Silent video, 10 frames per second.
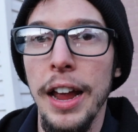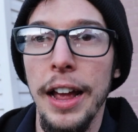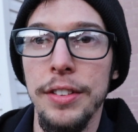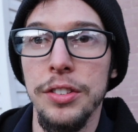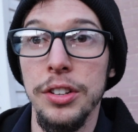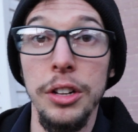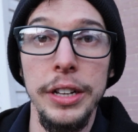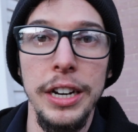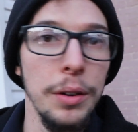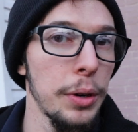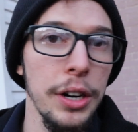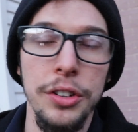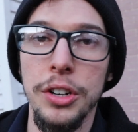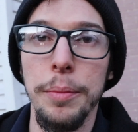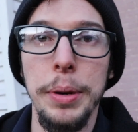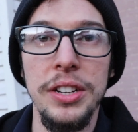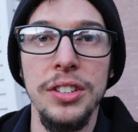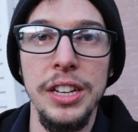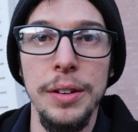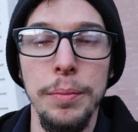And then slowly here, we're gonna start piecing
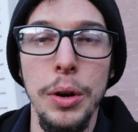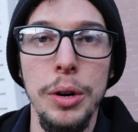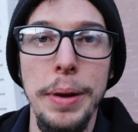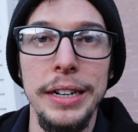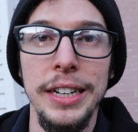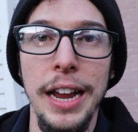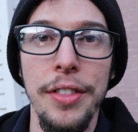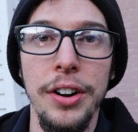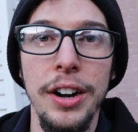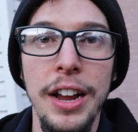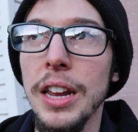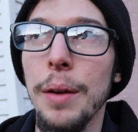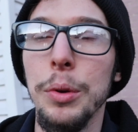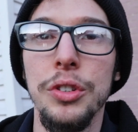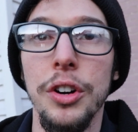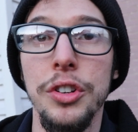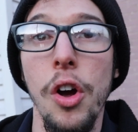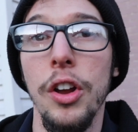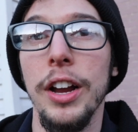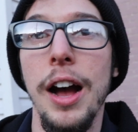the motor back together, and we'll start
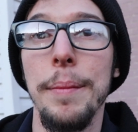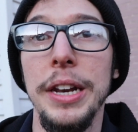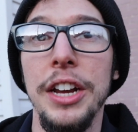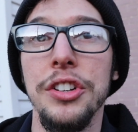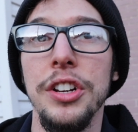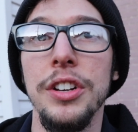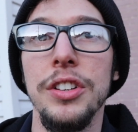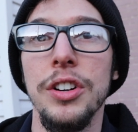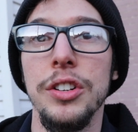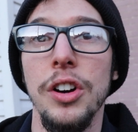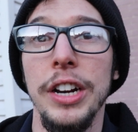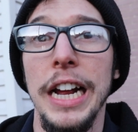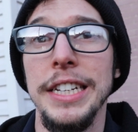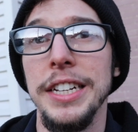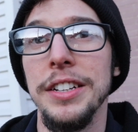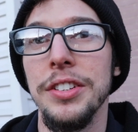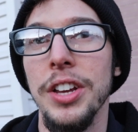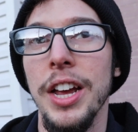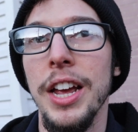talking combination, start talking ideas.